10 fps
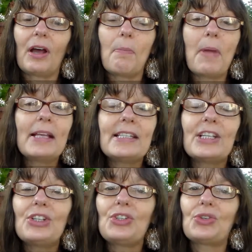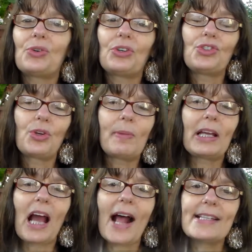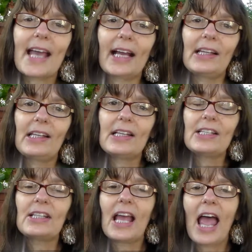a message or join my contact list